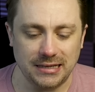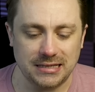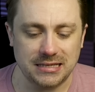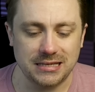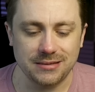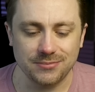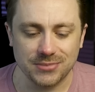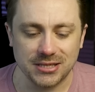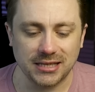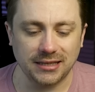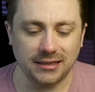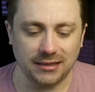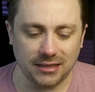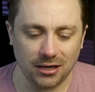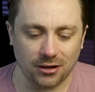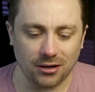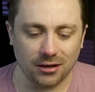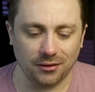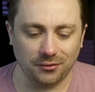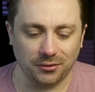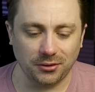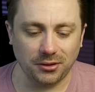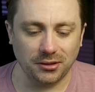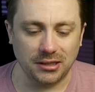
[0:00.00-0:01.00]
it seems like
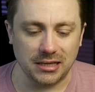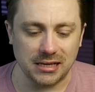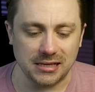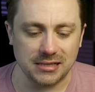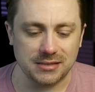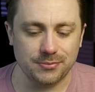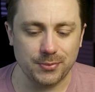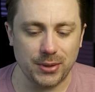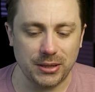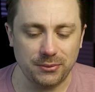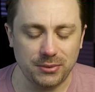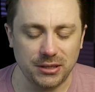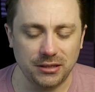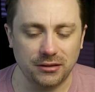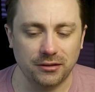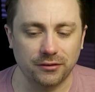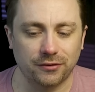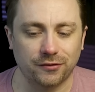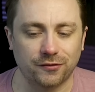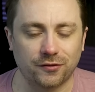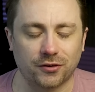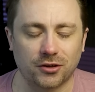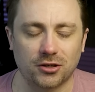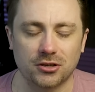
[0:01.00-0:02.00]
Daredevil is maybe the
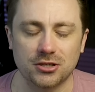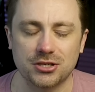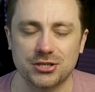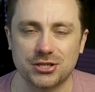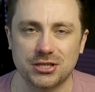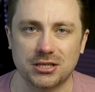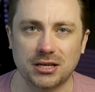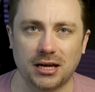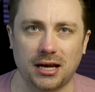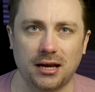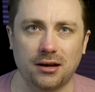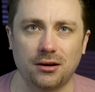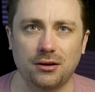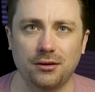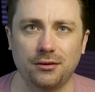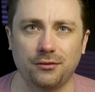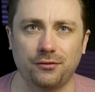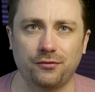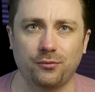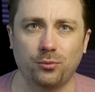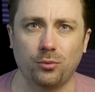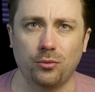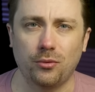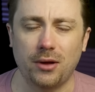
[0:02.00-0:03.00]
first, I don't know
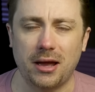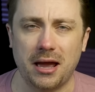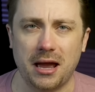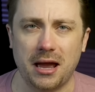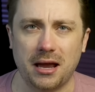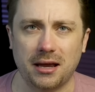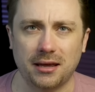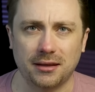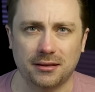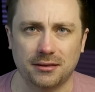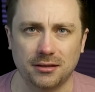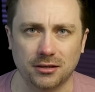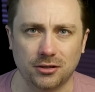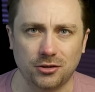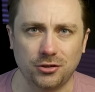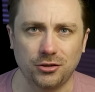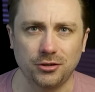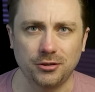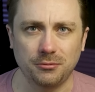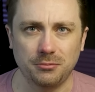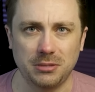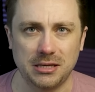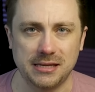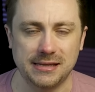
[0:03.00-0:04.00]
if Agatha
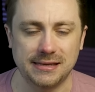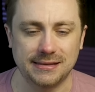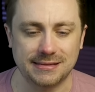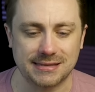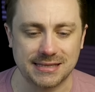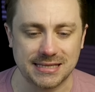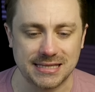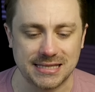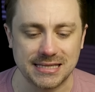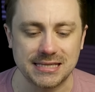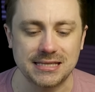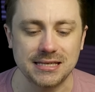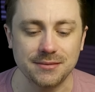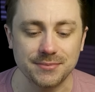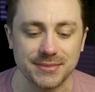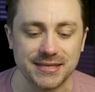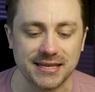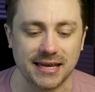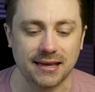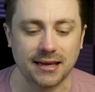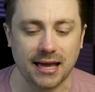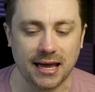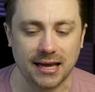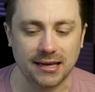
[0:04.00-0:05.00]
could be this, because it seems
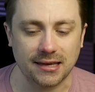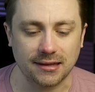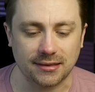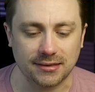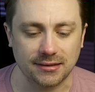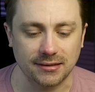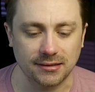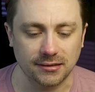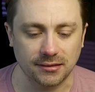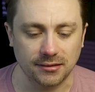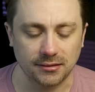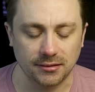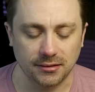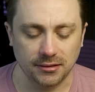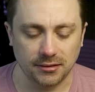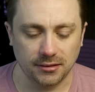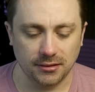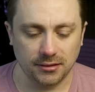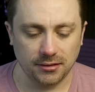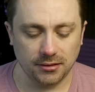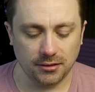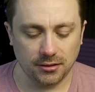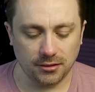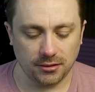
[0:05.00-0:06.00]
like Agatha
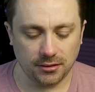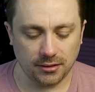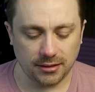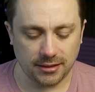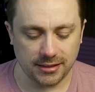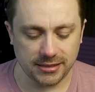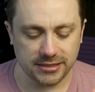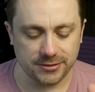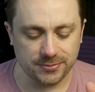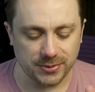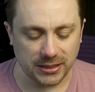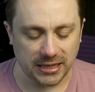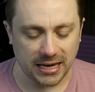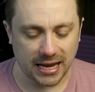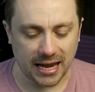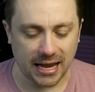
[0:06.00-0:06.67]
has been